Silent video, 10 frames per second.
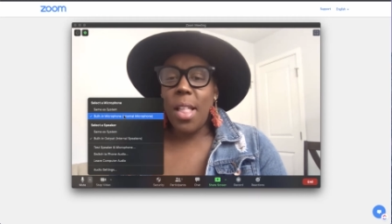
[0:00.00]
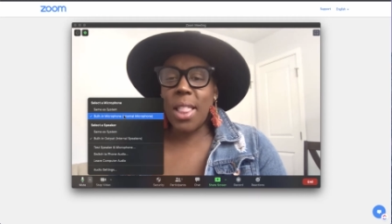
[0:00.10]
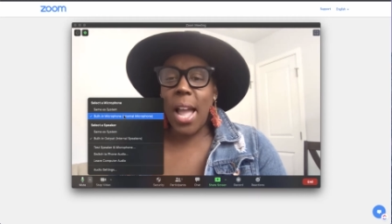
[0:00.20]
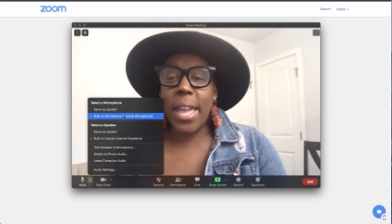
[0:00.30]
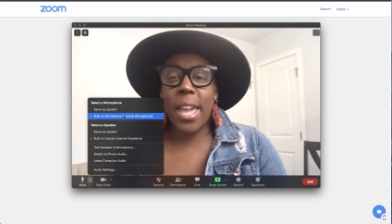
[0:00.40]

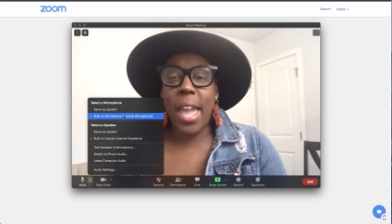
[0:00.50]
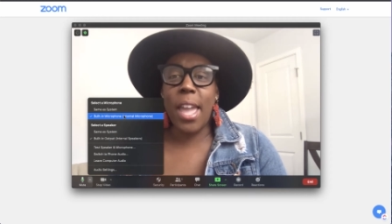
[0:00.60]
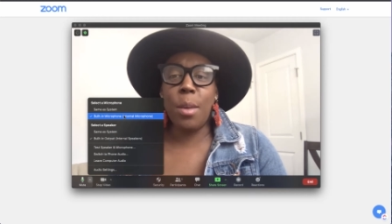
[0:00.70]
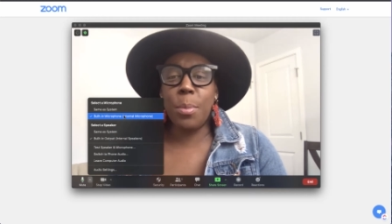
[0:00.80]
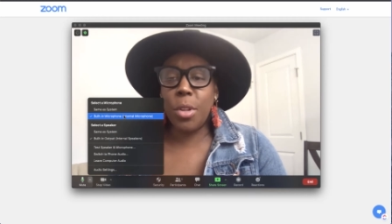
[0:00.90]
like
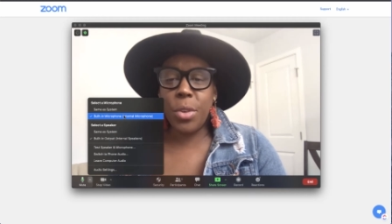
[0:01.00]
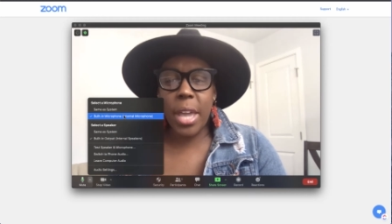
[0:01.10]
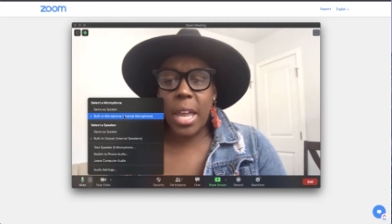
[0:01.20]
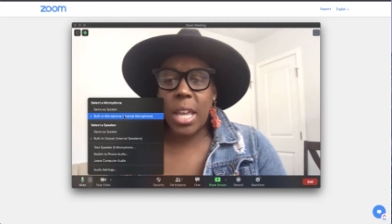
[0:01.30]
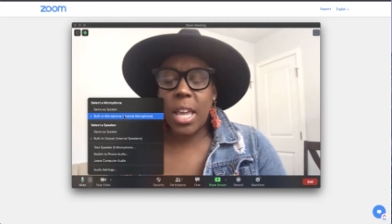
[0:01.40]
a Blue
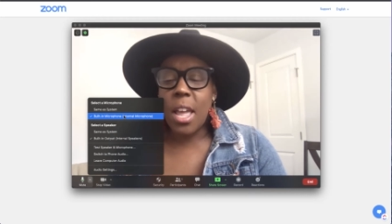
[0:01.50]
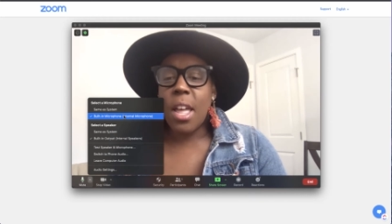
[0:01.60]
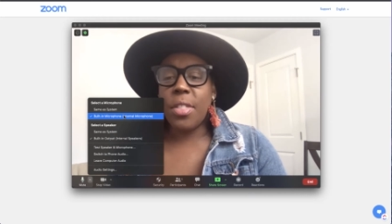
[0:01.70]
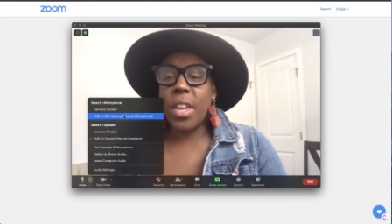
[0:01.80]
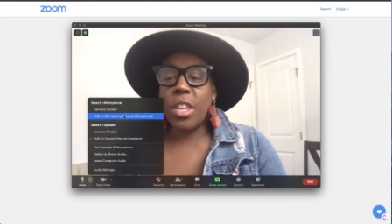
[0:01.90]
Yeti,
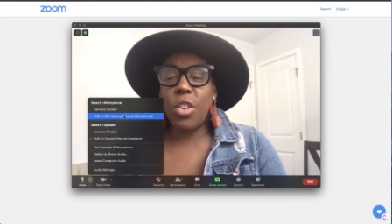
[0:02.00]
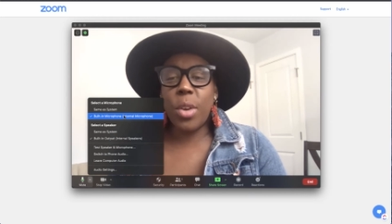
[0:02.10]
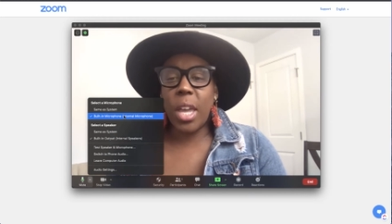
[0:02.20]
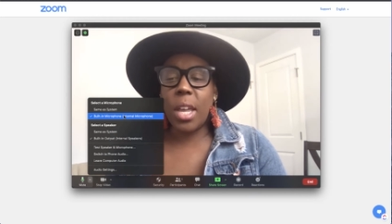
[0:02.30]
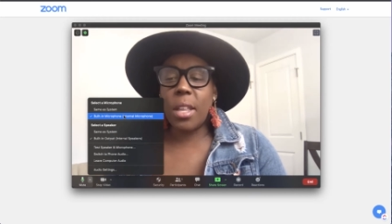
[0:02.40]
then you
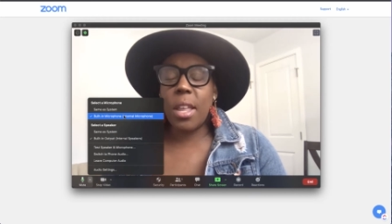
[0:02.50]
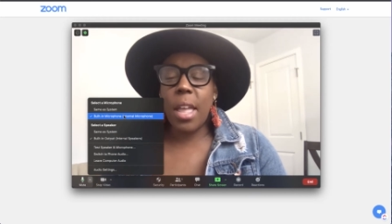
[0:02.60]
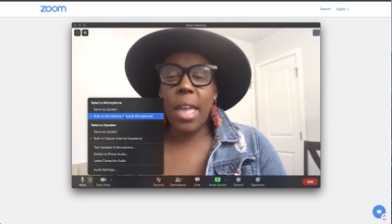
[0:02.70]
can,